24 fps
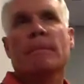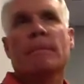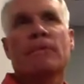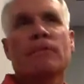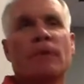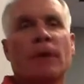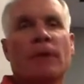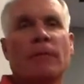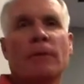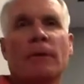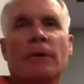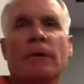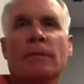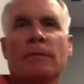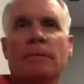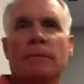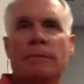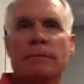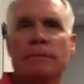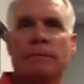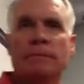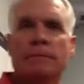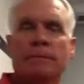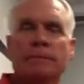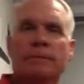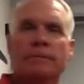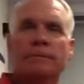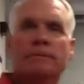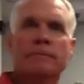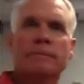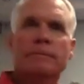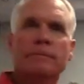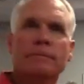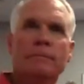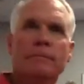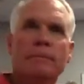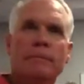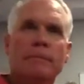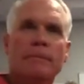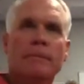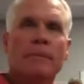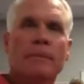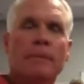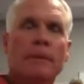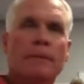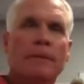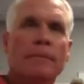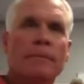Seven.
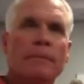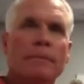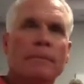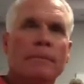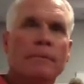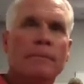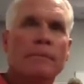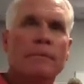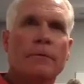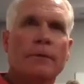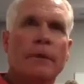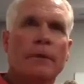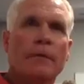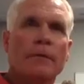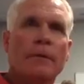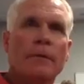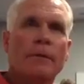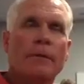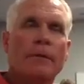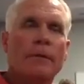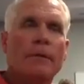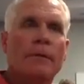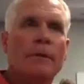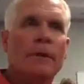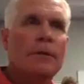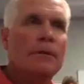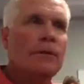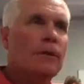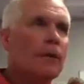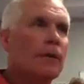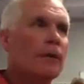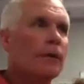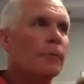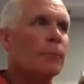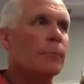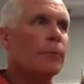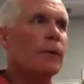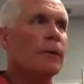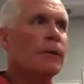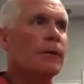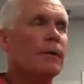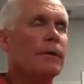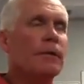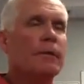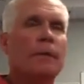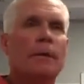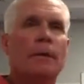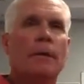Yeah, seven. DT can play
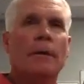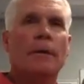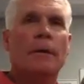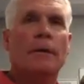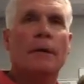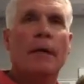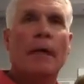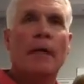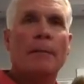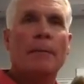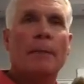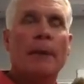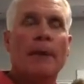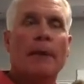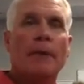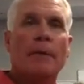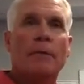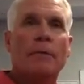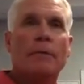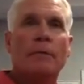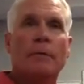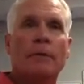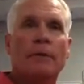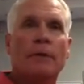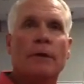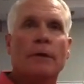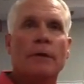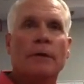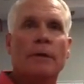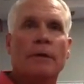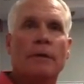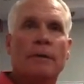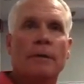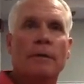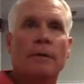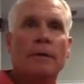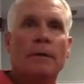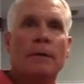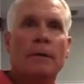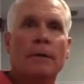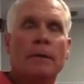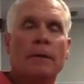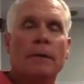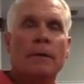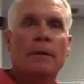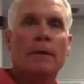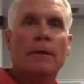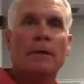linebacker or DN.
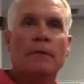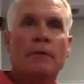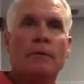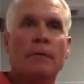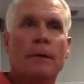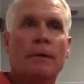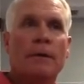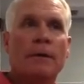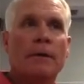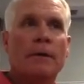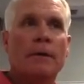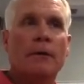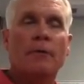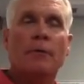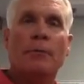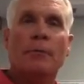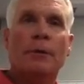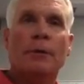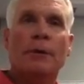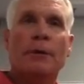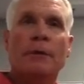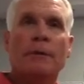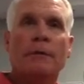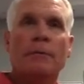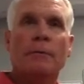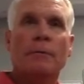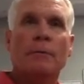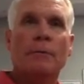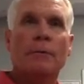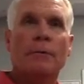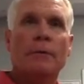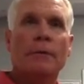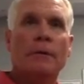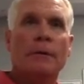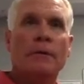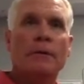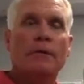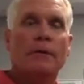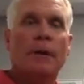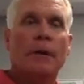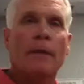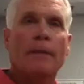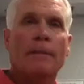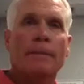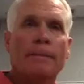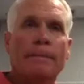He's ready to go to play either one in this game.